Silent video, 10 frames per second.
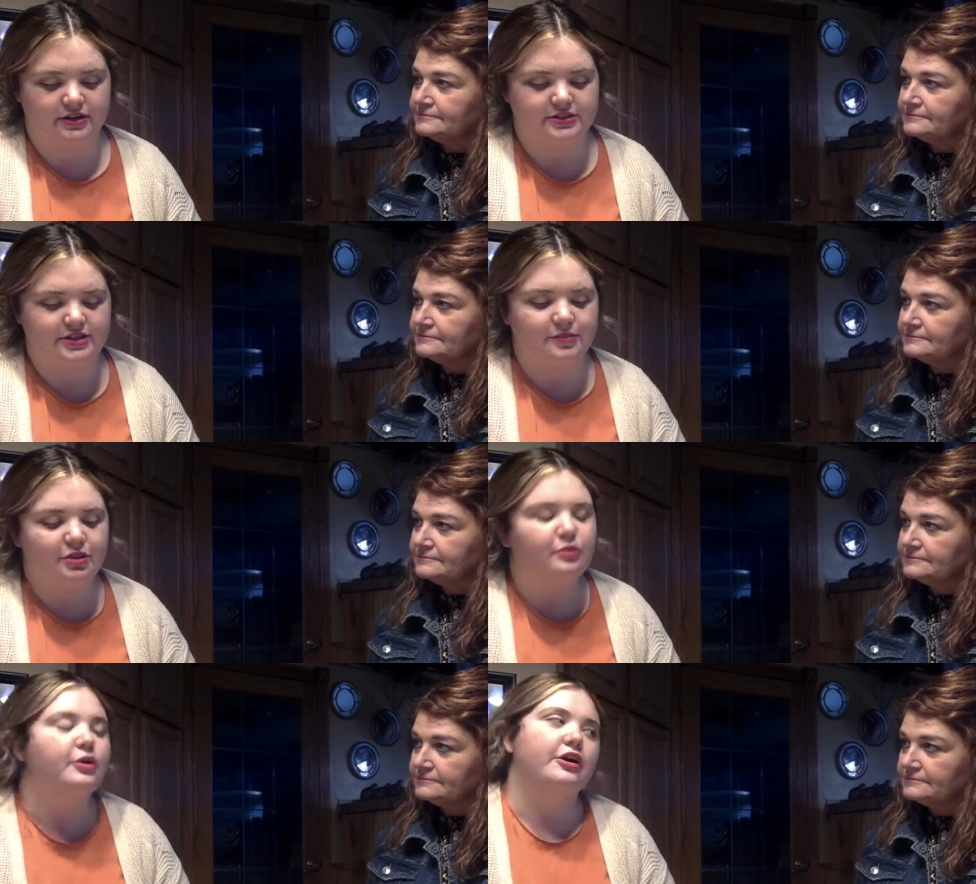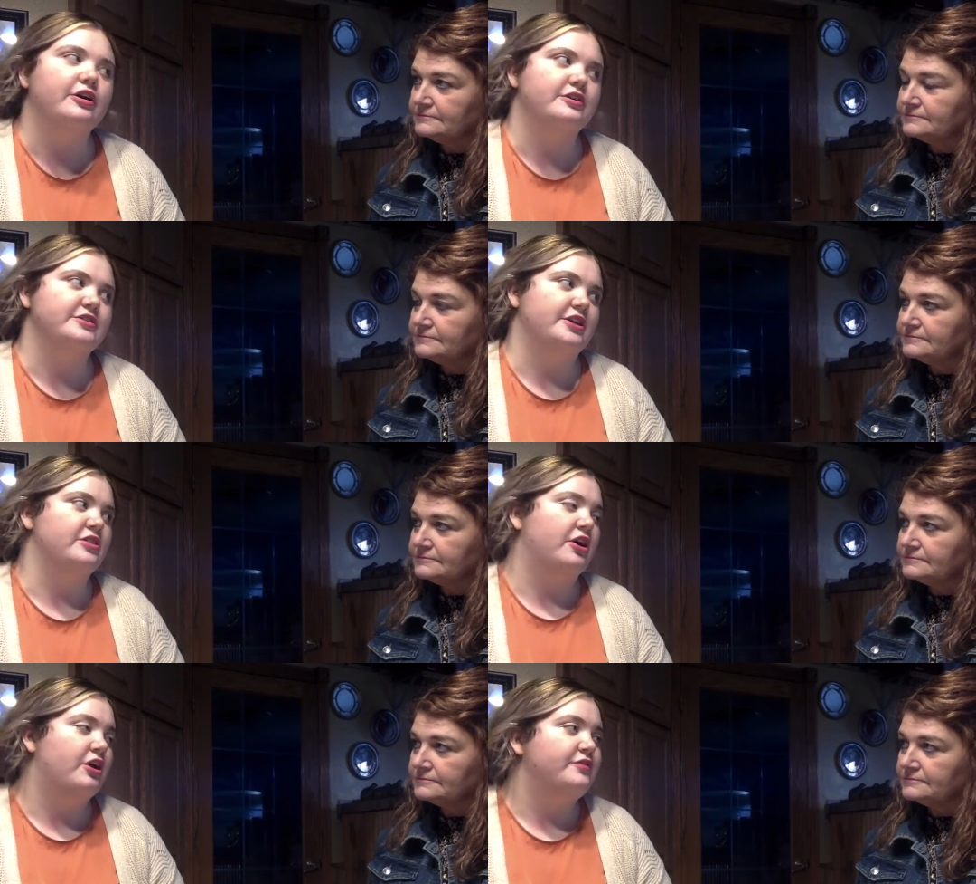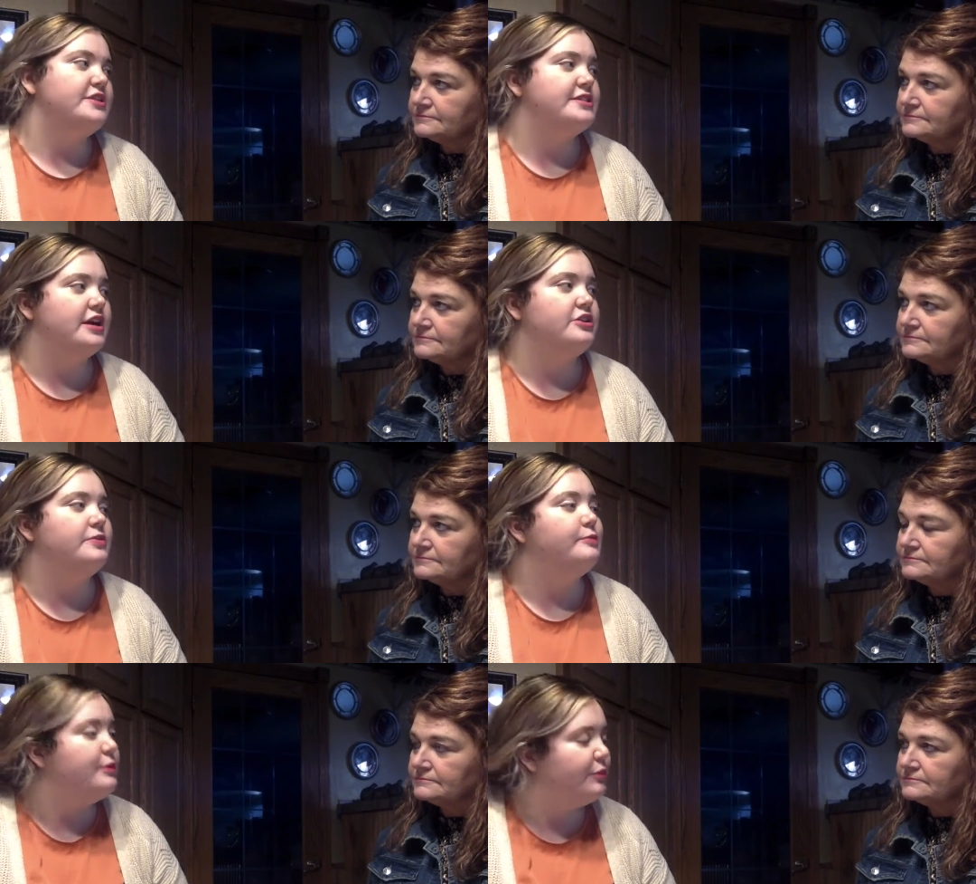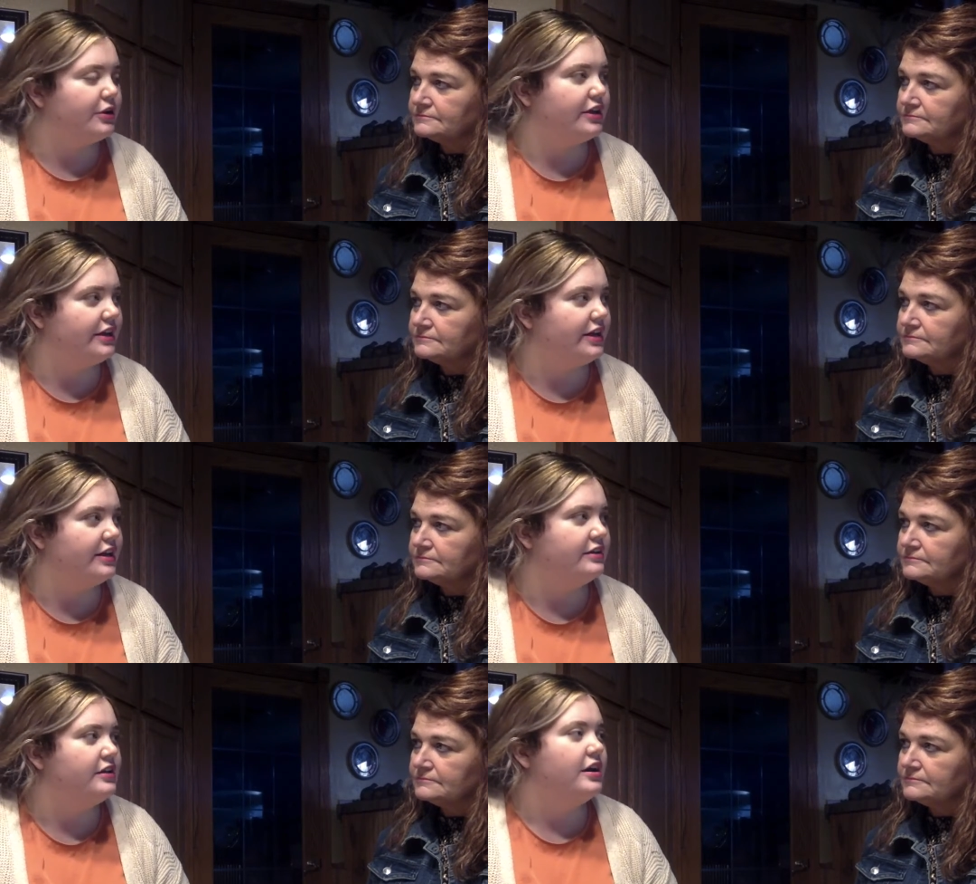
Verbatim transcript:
Speaker 1: some of the workers in the office that you would be working in